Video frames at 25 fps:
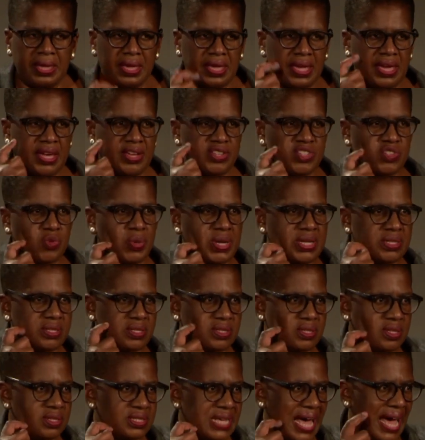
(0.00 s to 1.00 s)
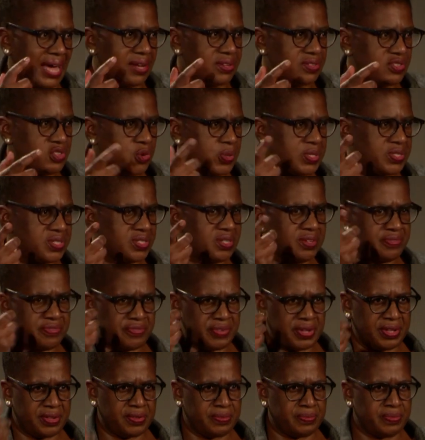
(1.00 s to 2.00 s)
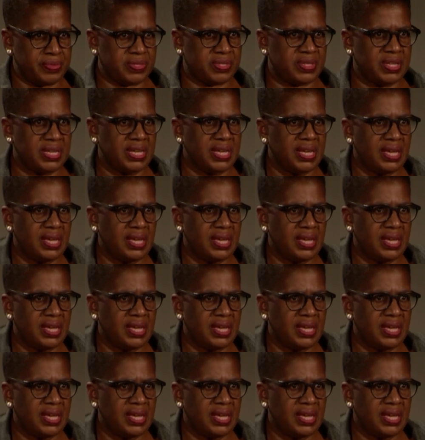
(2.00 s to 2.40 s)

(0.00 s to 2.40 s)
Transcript: He tweets us at Twister Films.